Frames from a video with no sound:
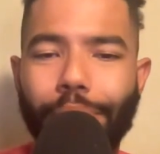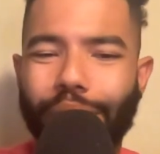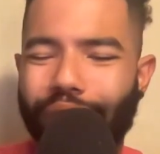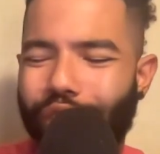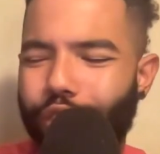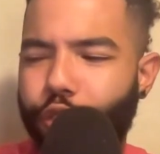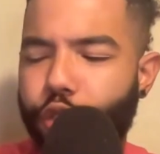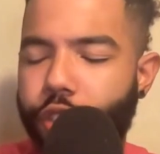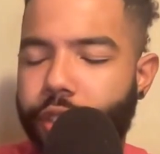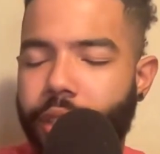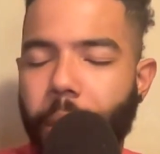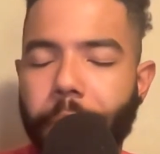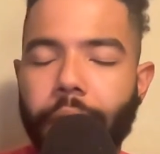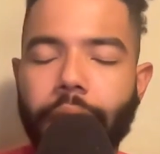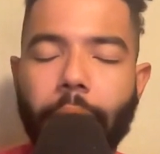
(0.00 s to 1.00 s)
But they're just
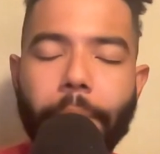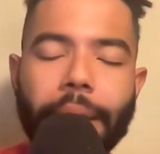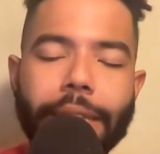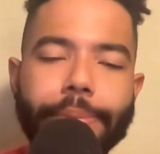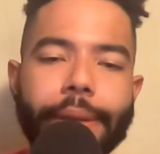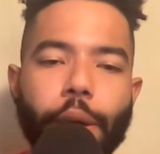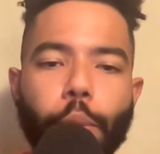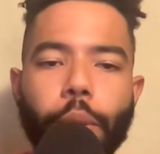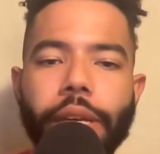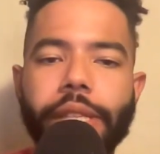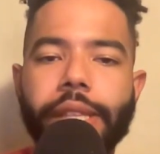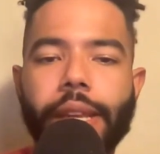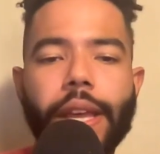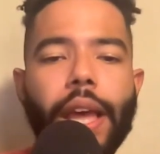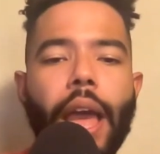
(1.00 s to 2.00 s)
something that makes me
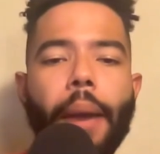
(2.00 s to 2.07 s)
queasy